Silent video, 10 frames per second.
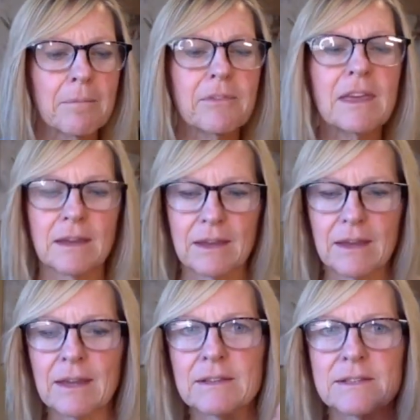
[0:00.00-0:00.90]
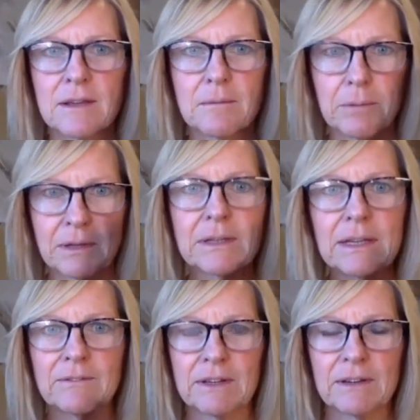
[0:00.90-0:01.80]
think is
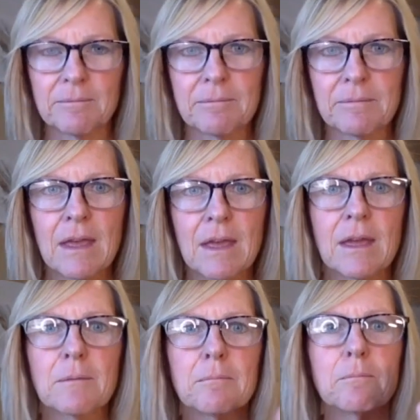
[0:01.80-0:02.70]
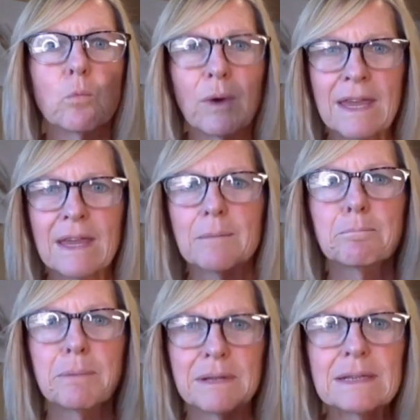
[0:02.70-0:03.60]
believing. We
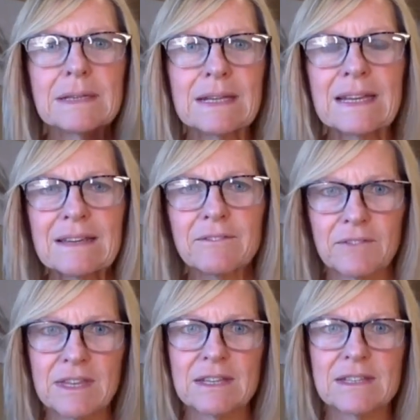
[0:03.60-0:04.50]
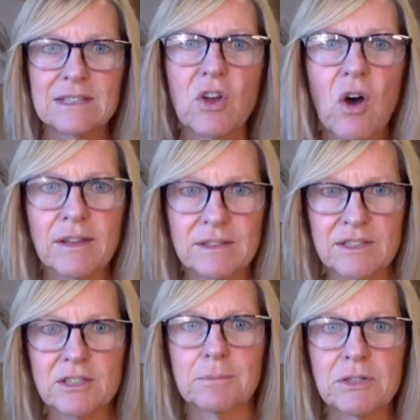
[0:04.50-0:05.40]
believe these thoughts
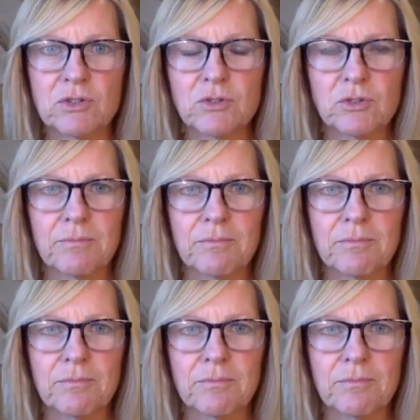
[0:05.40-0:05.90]
to be true.